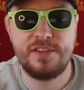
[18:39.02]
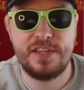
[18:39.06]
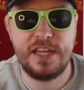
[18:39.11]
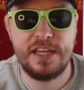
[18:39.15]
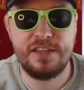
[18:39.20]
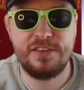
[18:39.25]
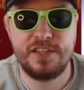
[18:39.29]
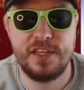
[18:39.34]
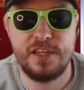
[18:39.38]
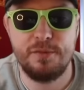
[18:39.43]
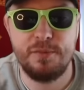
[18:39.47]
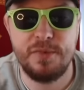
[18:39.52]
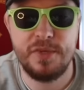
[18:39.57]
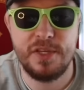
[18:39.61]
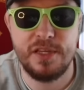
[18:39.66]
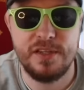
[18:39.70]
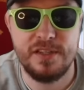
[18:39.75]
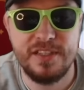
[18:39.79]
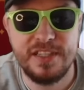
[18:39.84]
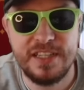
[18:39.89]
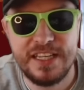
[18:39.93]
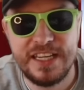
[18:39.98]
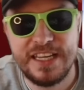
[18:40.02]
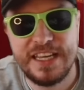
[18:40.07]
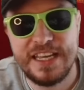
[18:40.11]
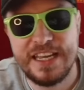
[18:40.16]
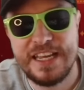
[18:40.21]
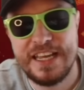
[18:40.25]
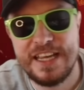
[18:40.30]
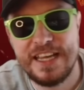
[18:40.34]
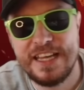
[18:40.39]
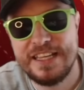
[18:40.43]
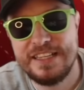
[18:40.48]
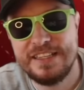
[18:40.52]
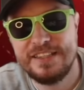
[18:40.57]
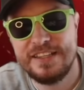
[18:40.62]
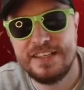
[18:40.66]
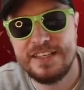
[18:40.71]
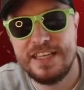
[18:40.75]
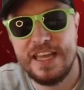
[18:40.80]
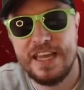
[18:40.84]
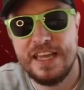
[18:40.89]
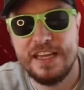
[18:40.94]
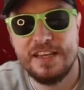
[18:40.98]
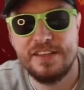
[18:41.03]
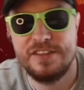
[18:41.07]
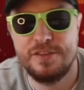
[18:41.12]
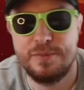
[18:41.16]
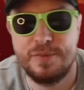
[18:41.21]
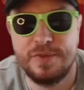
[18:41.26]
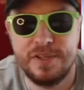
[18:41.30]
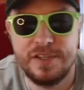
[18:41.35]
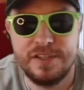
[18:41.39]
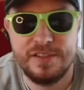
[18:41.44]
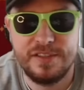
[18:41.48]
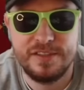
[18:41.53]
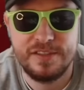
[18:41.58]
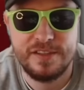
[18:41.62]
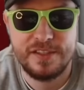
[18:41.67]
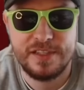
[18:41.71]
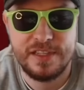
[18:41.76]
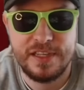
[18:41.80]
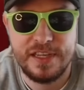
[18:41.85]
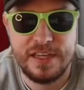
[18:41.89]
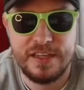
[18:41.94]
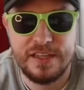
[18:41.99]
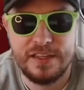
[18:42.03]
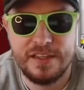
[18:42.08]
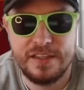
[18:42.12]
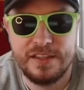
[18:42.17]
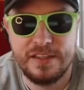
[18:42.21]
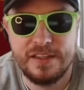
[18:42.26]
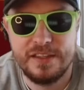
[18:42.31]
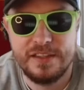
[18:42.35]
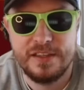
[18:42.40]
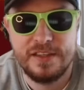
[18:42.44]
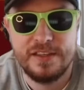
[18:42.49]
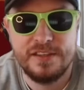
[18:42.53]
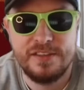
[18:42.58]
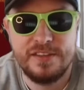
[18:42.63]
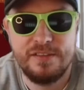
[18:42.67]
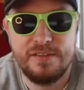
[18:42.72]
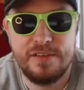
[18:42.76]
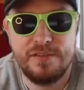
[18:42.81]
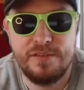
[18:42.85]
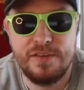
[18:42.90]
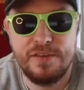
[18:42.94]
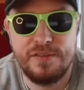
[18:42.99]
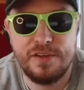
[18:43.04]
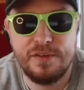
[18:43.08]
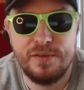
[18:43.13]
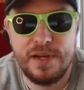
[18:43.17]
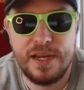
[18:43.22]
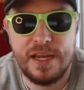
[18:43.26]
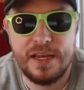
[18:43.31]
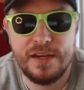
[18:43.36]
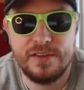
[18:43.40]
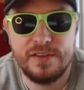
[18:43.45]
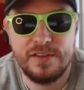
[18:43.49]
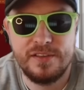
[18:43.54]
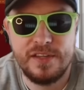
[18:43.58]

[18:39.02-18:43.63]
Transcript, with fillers: That's going to be it. Yeah, it's okay, I suppose. It's okay. 750 Rand.